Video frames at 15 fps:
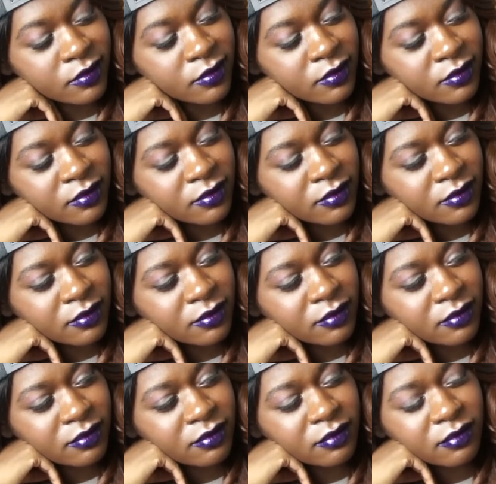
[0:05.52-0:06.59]

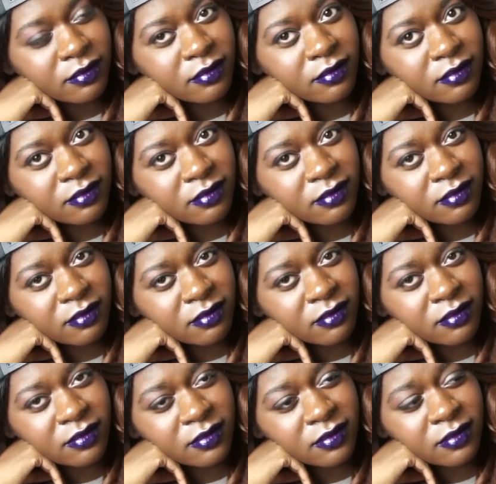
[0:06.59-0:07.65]

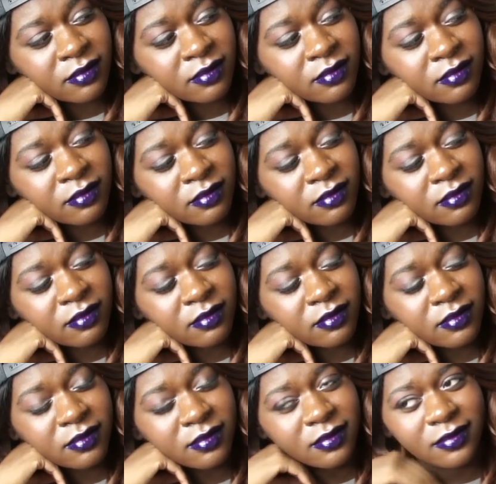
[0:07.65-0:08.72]

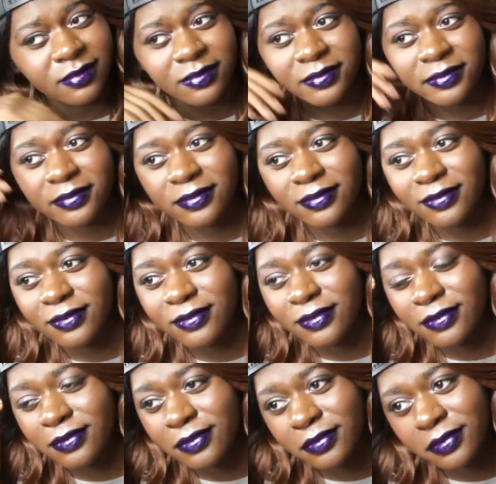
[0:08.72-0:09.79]

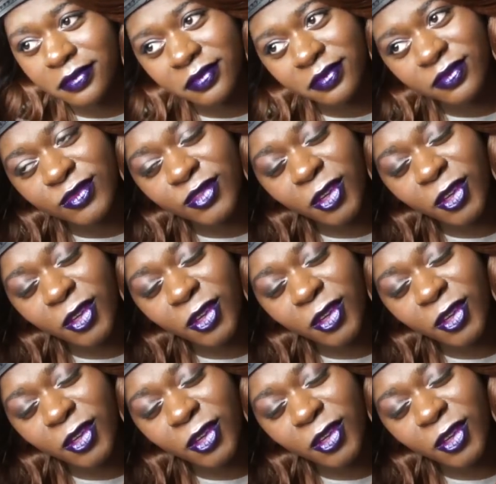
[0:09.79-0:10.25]
(silent)